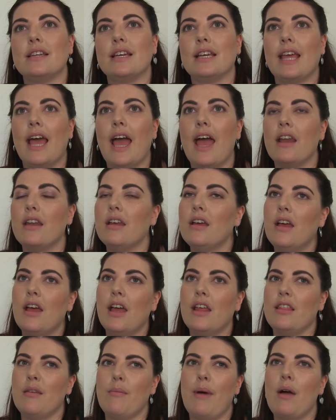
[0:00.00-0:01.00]
And again,
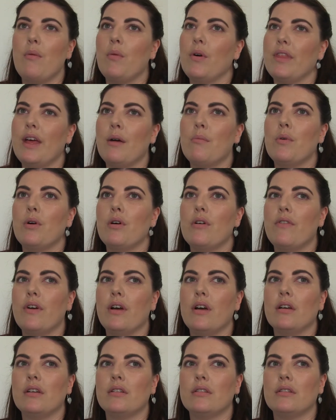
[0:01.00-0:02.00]
they might want that more
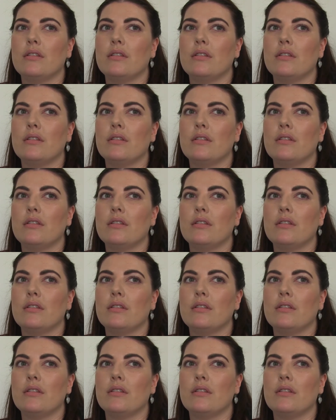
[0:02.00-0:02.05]
of a